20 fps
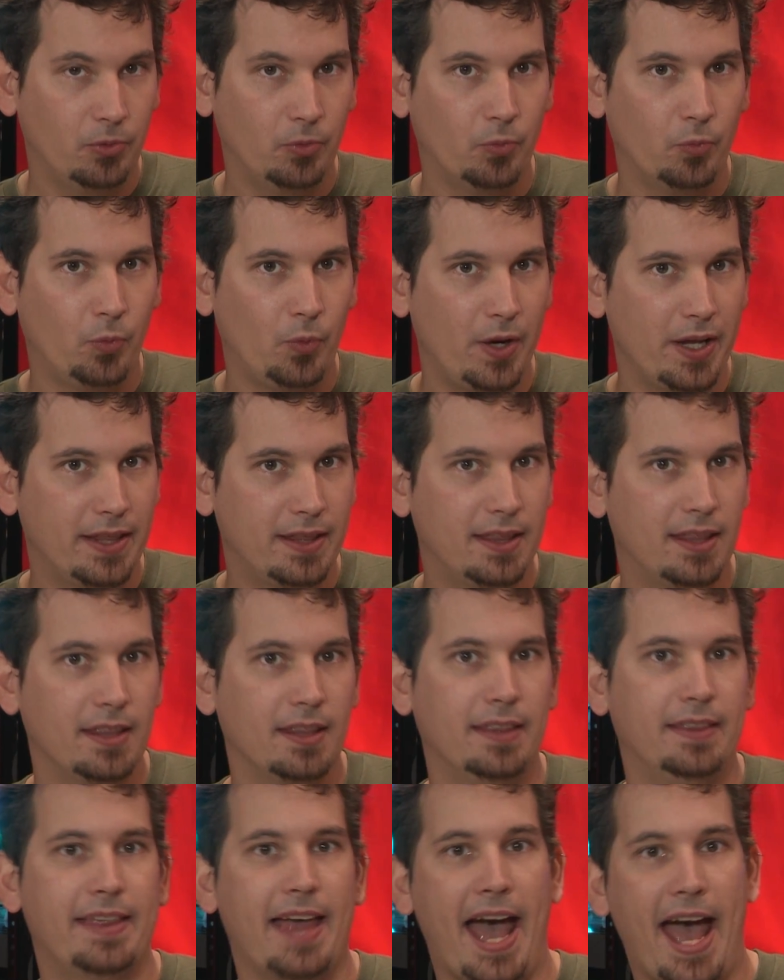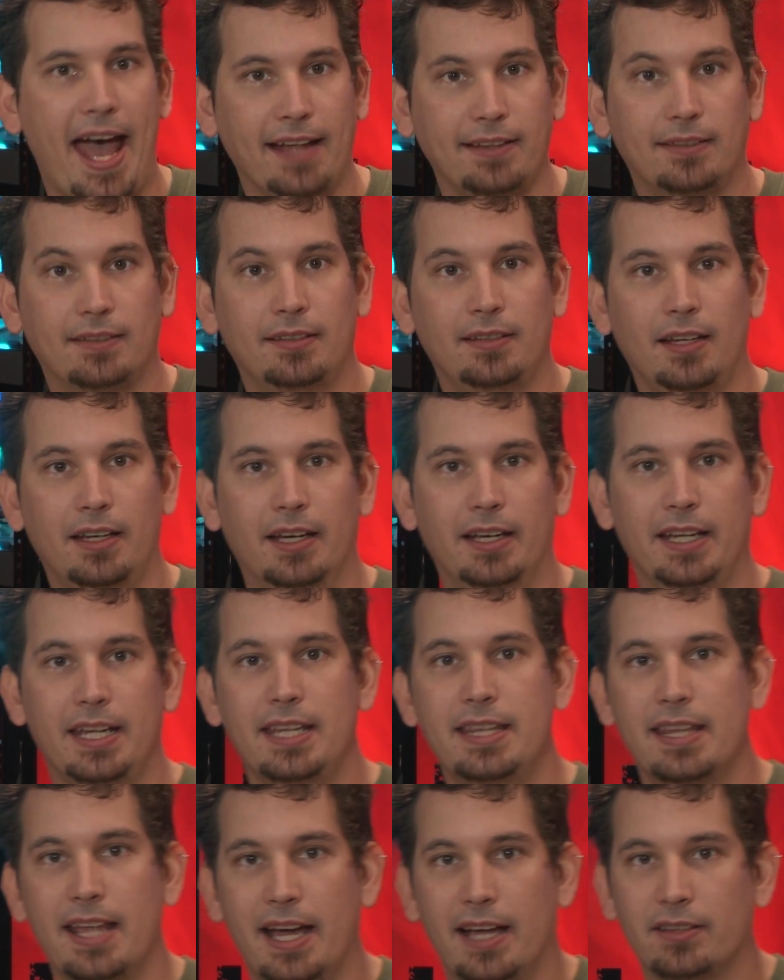with that, uh,
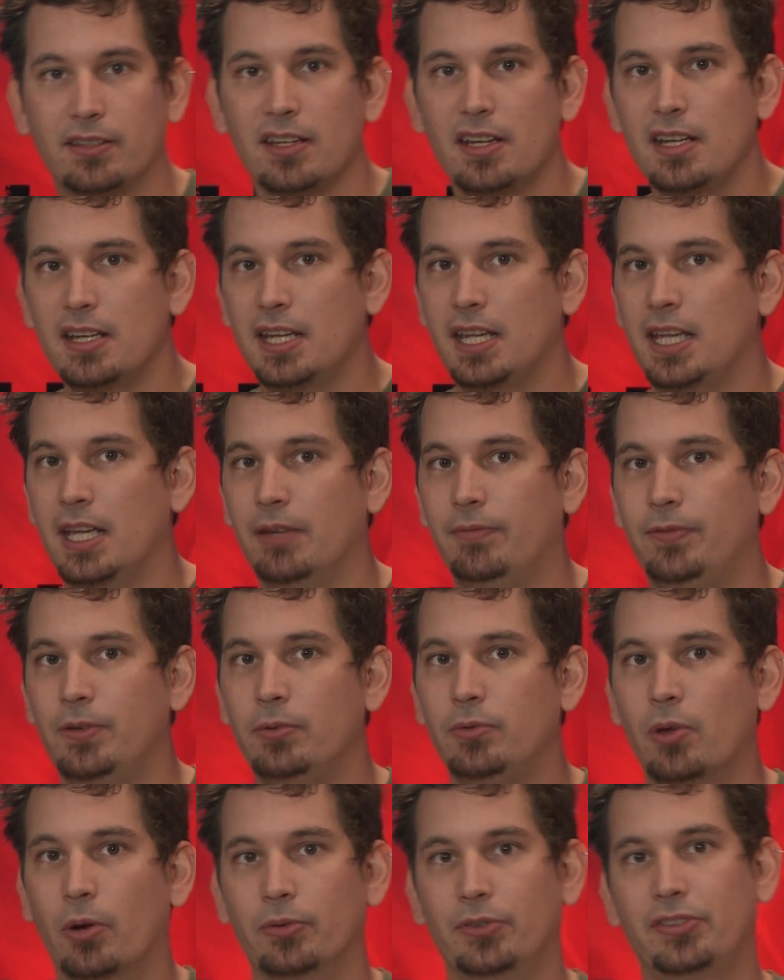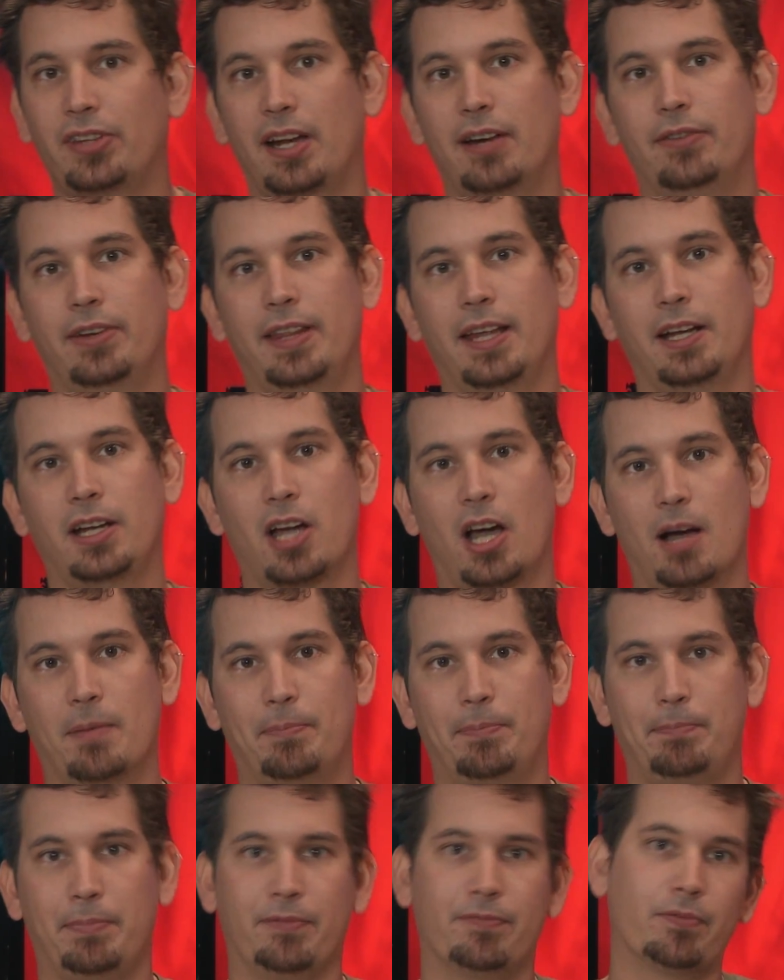in that if you don't set everything
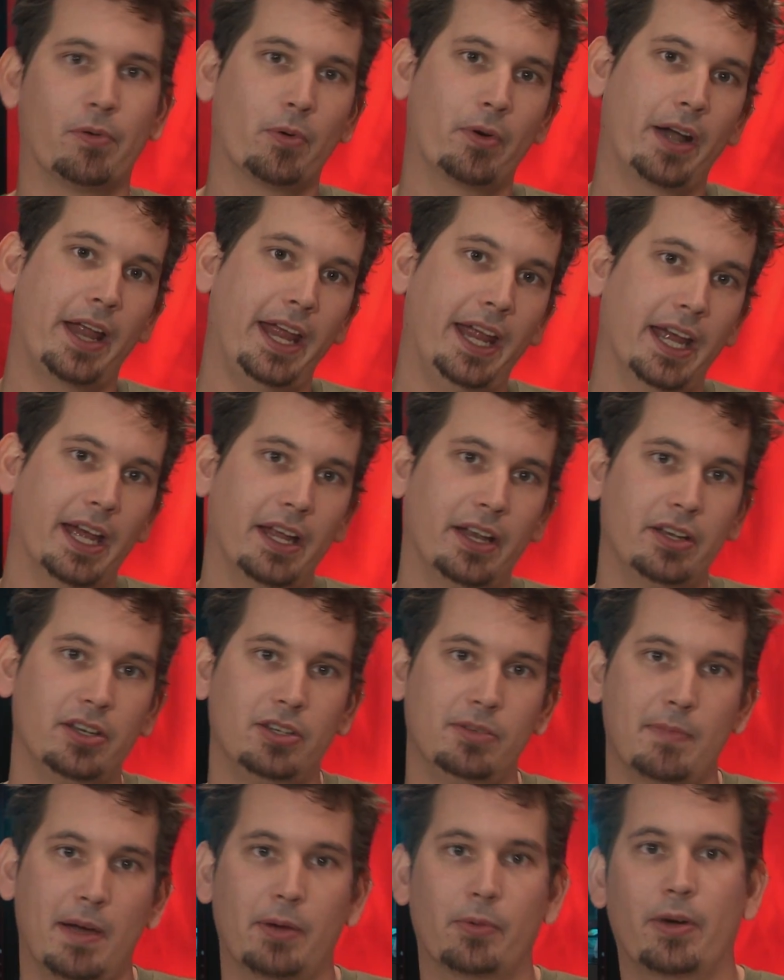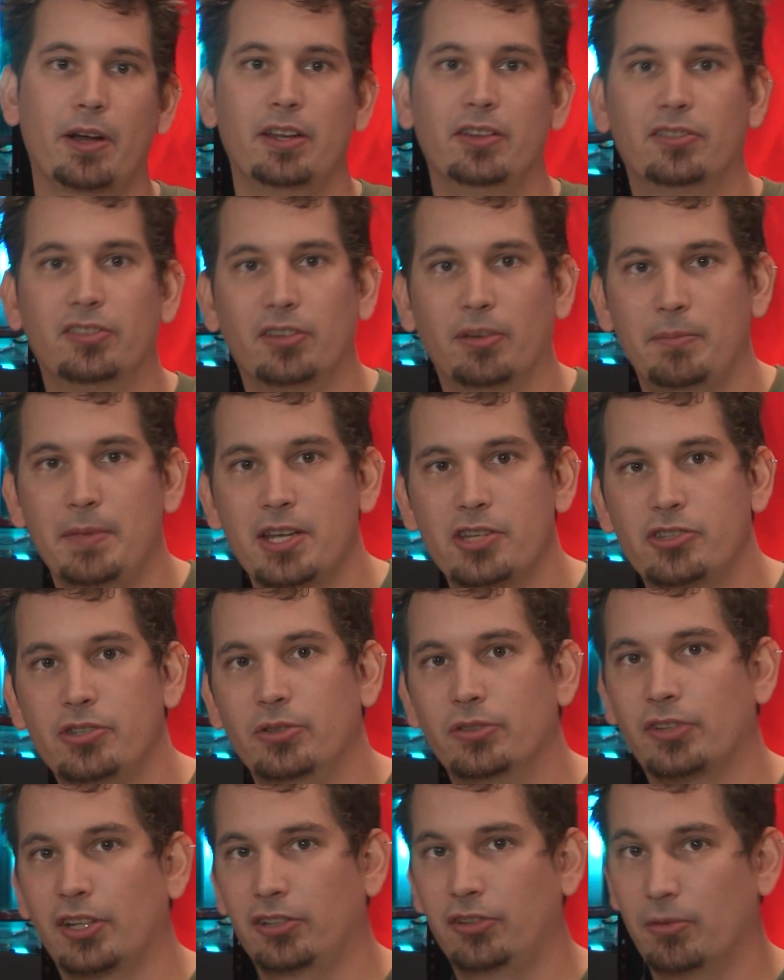up beforehand, you might run into some
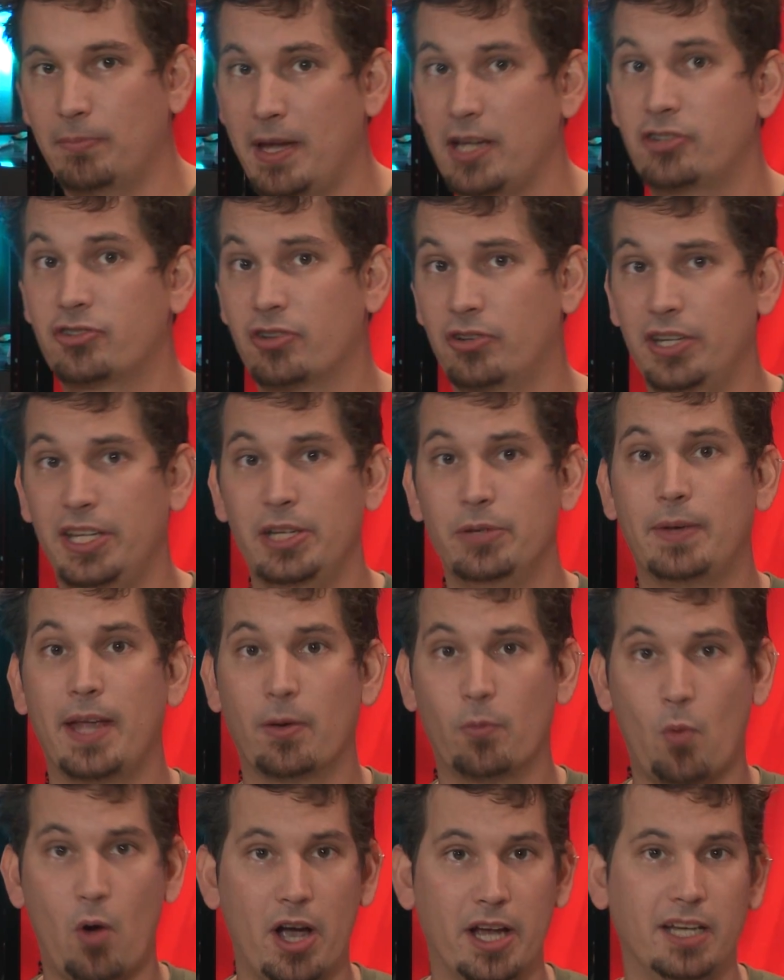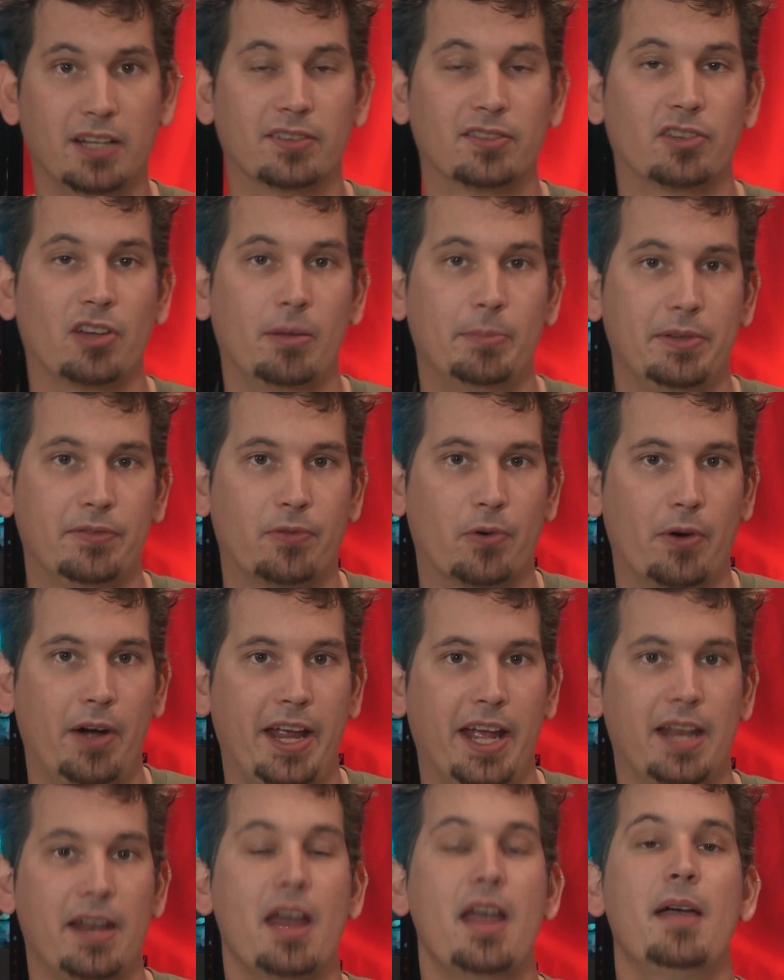issues. Like, so make sure that you get Wine installed
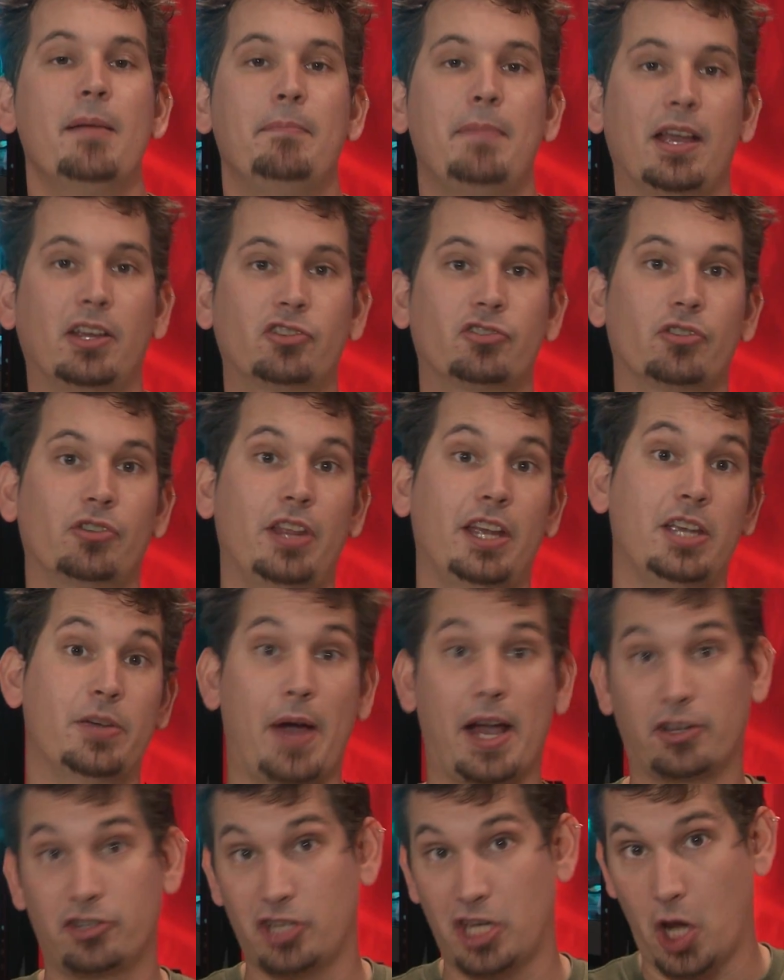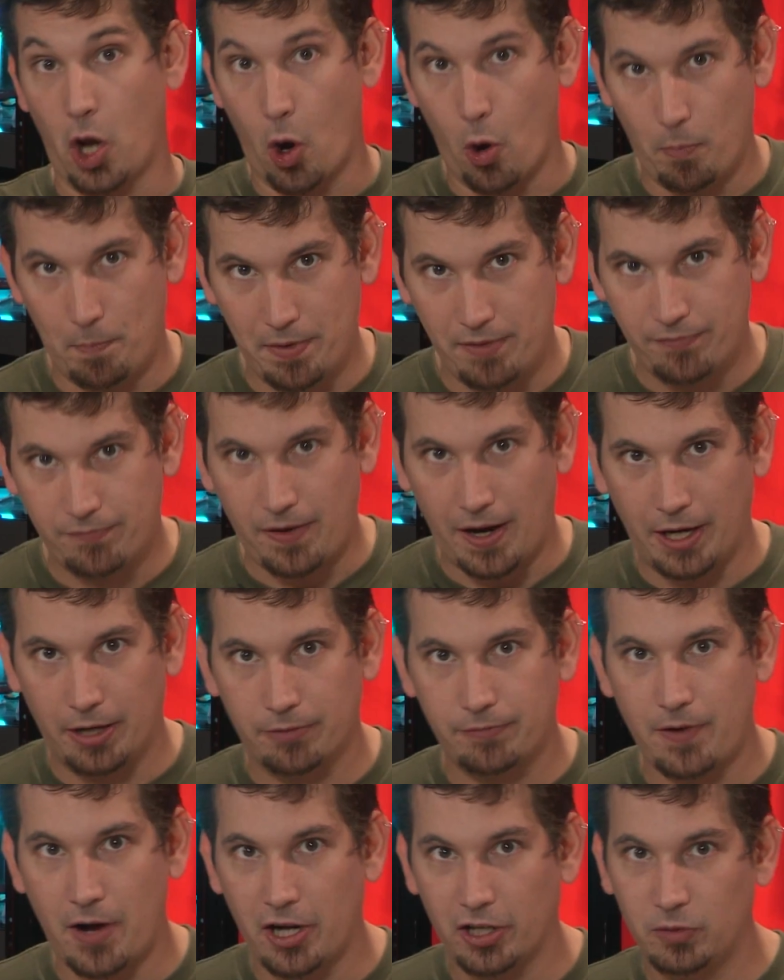beforehand. Mm-hmm. Make sure that you actually open
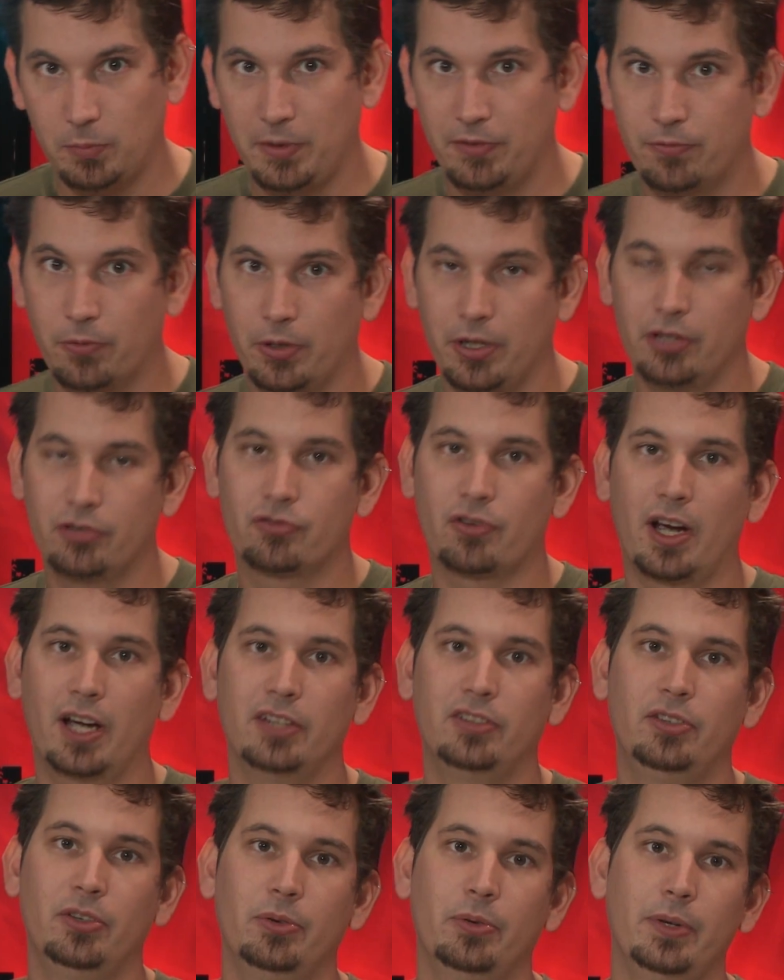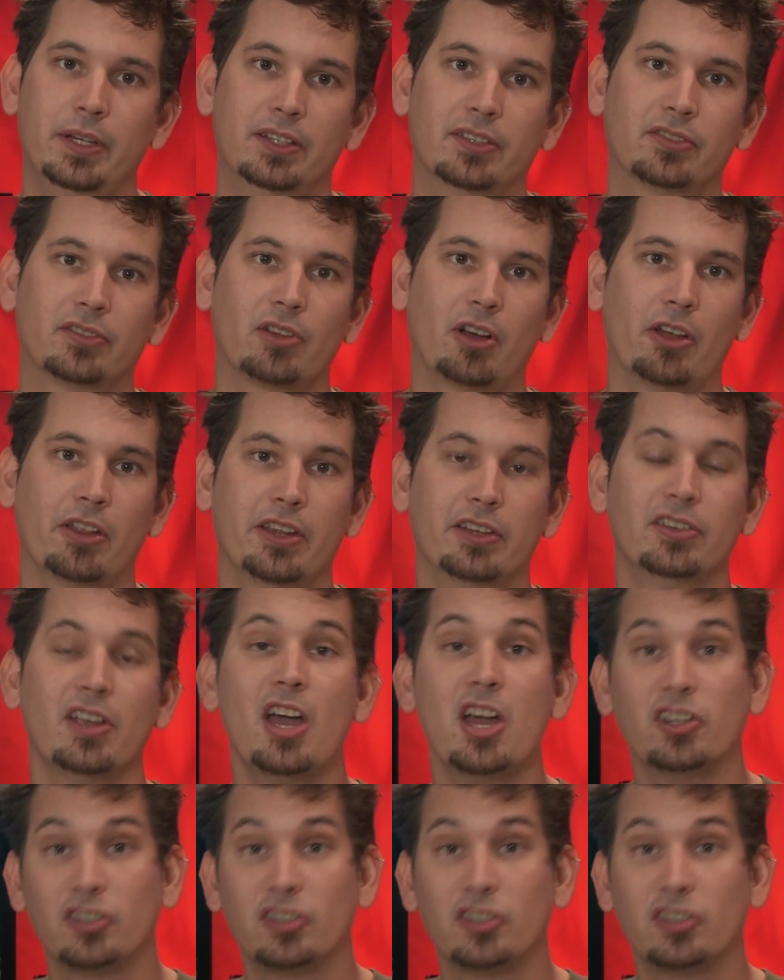Firefox before you try to install this.